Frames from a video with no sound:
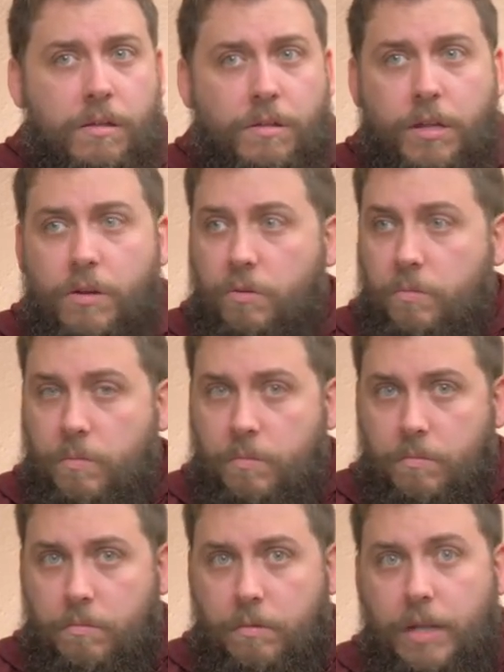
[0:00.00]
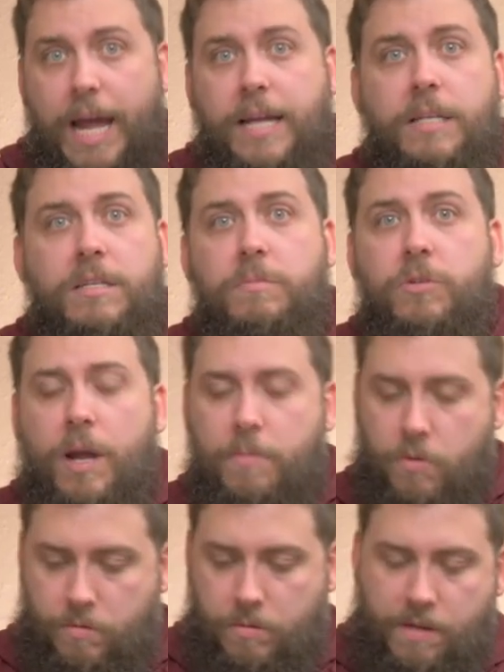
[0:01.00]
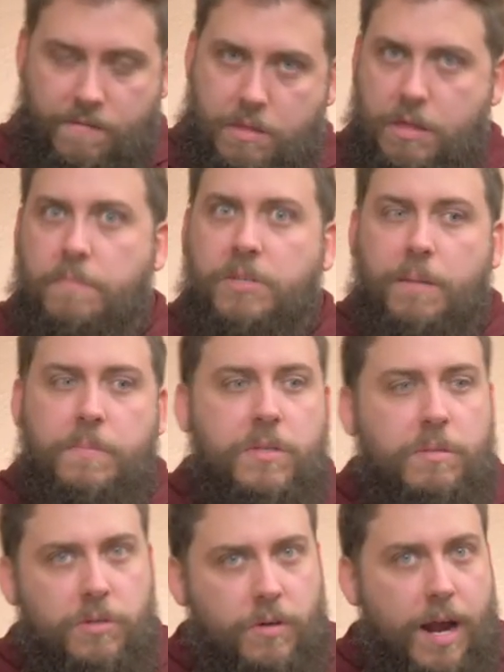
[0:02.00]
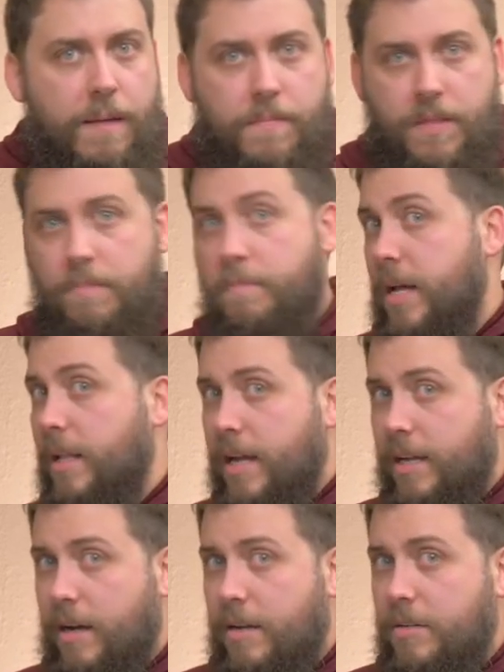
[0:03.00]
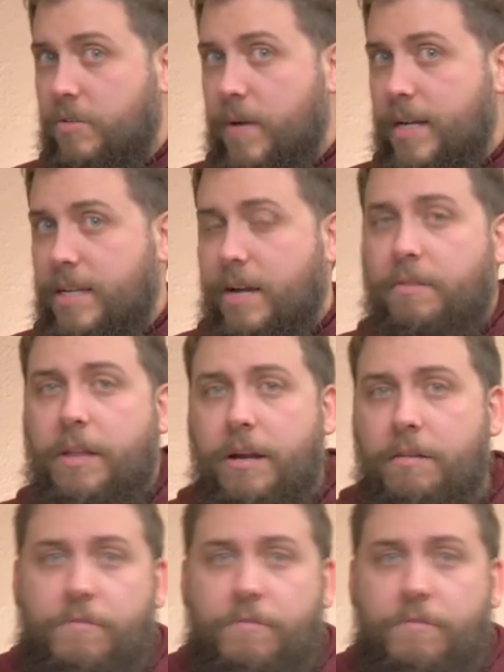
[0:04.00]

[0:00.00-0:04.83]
to, like and subscribe, or give a thumbs up and subscribe, the bell icon is right down there.